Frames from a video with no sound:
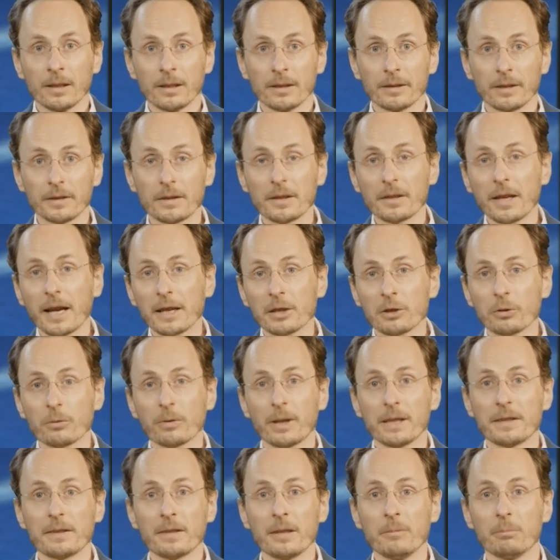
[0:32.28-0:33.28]
This is actually
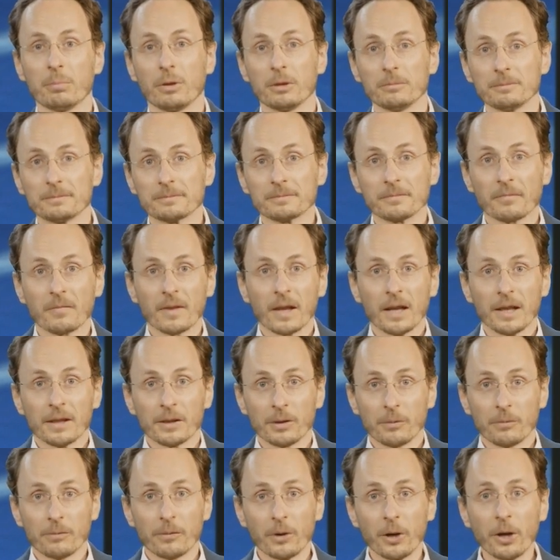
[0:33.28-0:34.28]
quite simple.
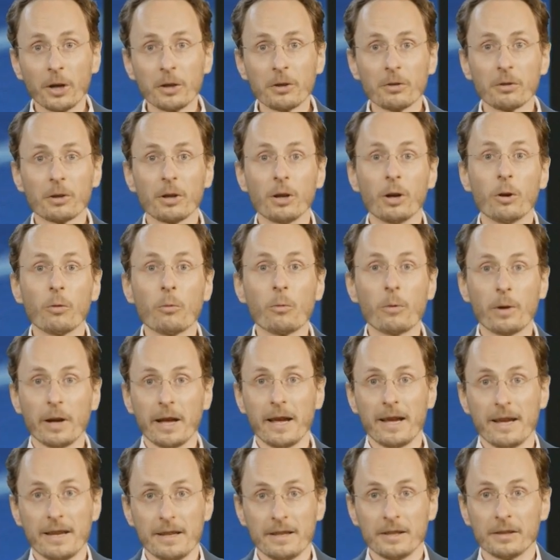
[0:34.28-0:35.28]
The further
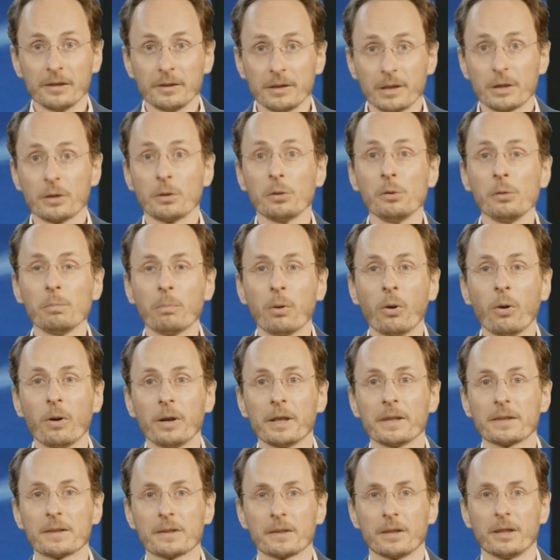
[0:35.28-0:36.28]
away 2
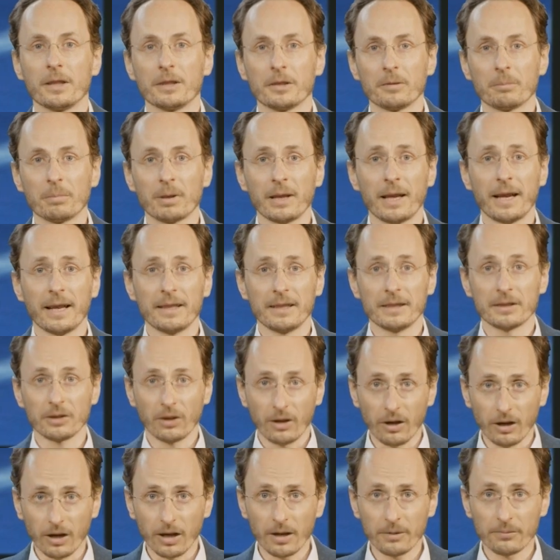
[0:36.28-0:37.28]
points on the planet
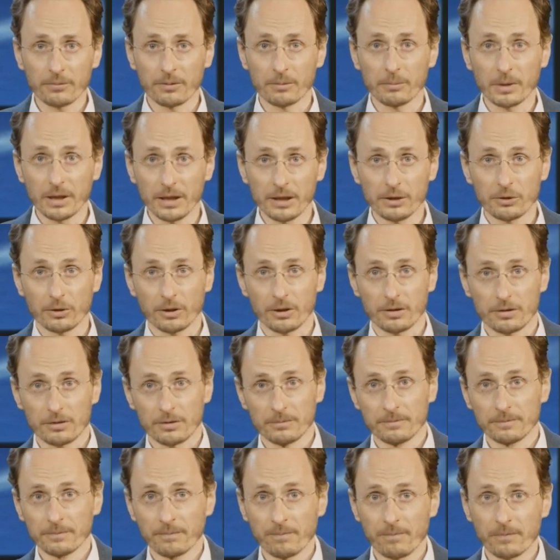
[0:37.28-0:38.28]
are from each
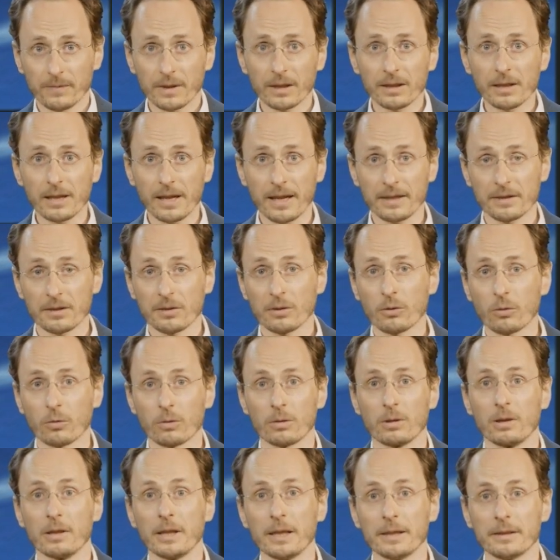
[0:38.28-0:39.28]
other, the less
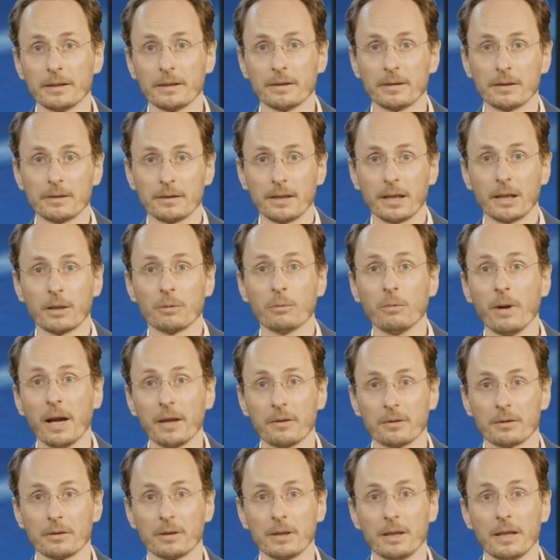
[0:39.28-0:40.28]
correlated their
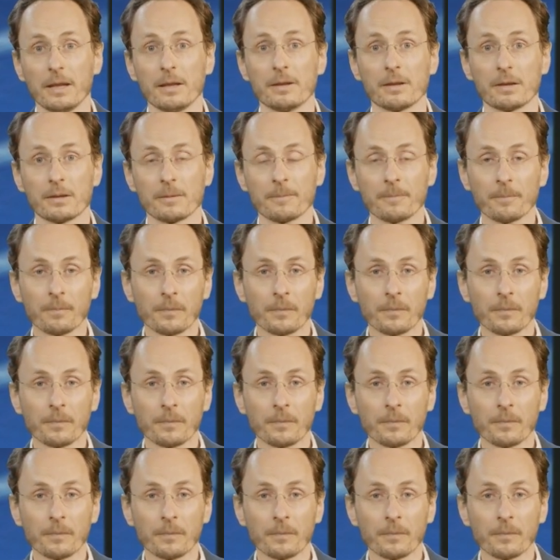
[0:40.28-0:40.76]
weather is.